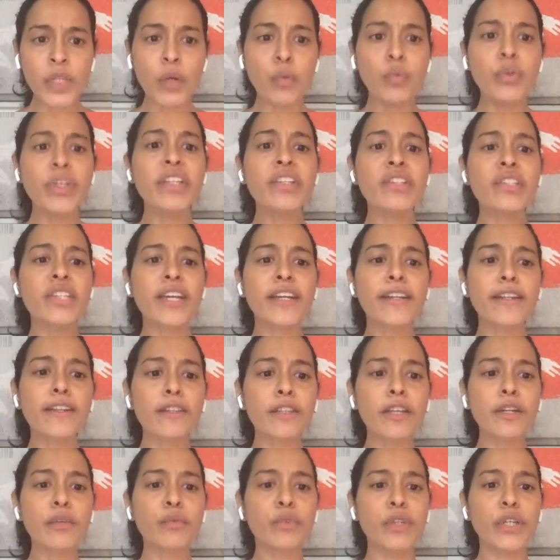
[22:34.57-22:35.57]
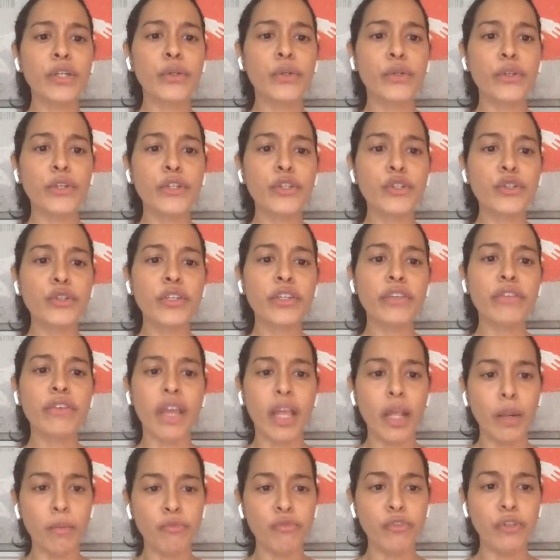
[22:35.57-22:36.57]
We decided that we are going to give
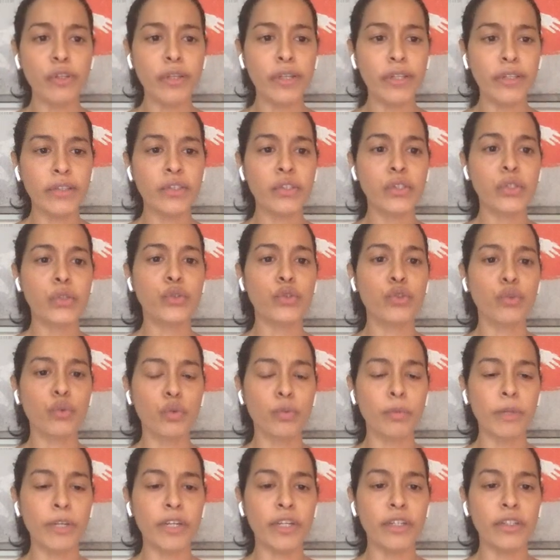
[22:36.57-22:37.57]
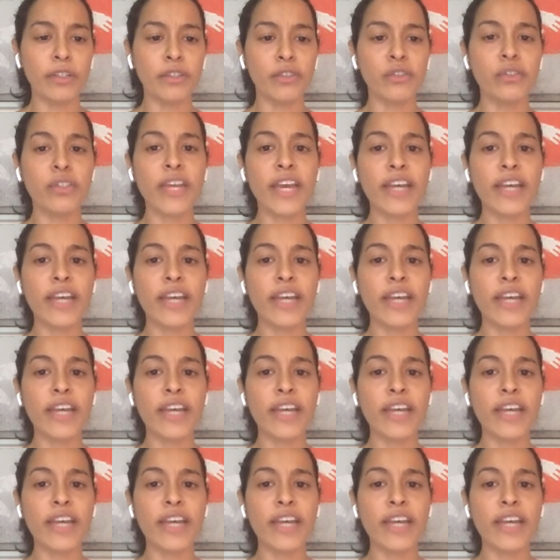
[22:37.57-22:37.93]
helpful hints to Kubernetes